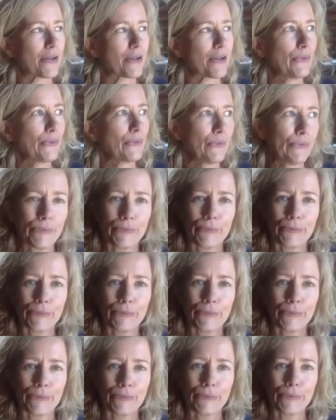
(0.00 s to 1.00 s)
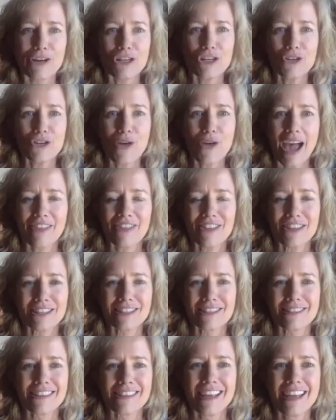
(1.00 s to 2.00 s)
ooh, and you had
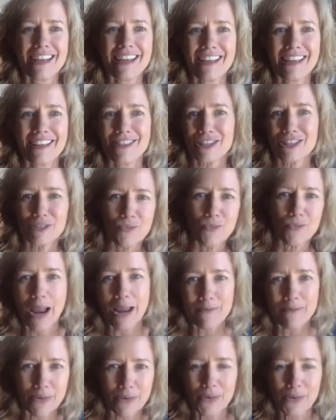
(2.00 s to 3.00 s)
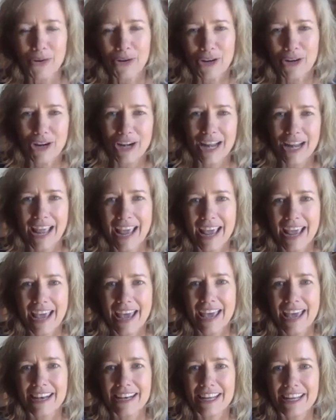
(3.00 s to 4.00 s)
this whiteboard,
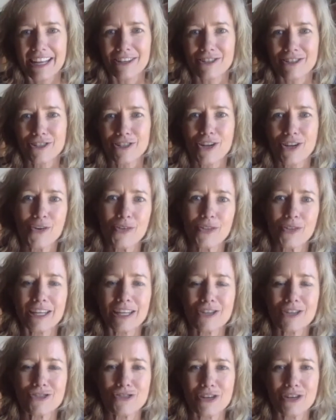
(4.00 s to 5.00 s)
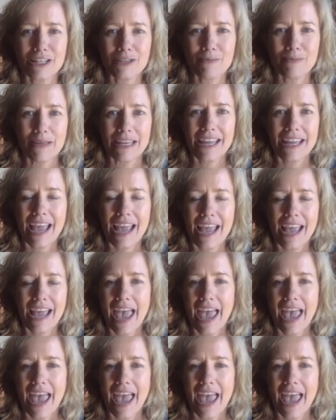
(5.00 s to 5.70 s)
and it totally intrigued me.